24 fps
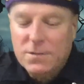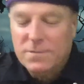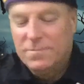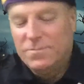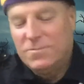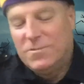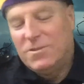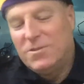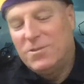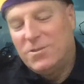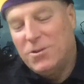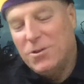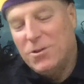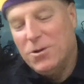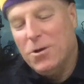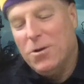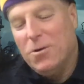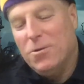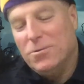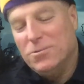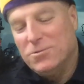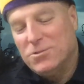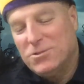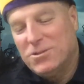
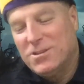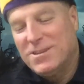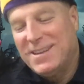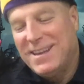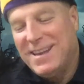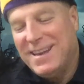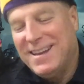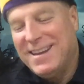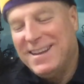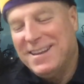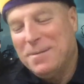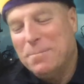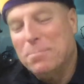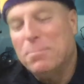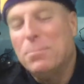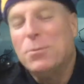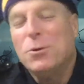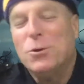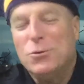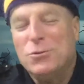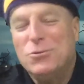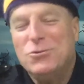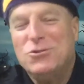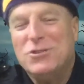Boo jeans.
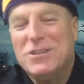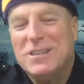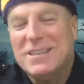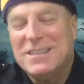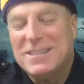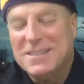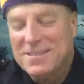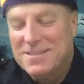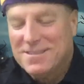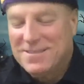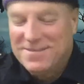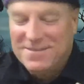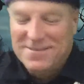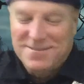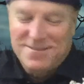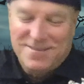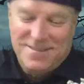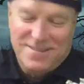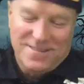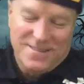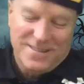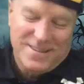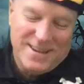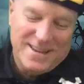Boo jeans. Oh
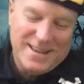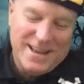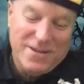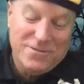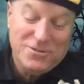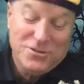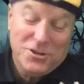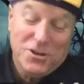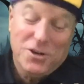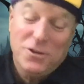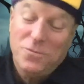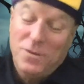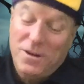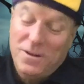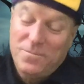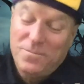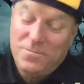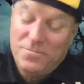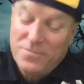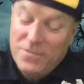yeah. That was a good one.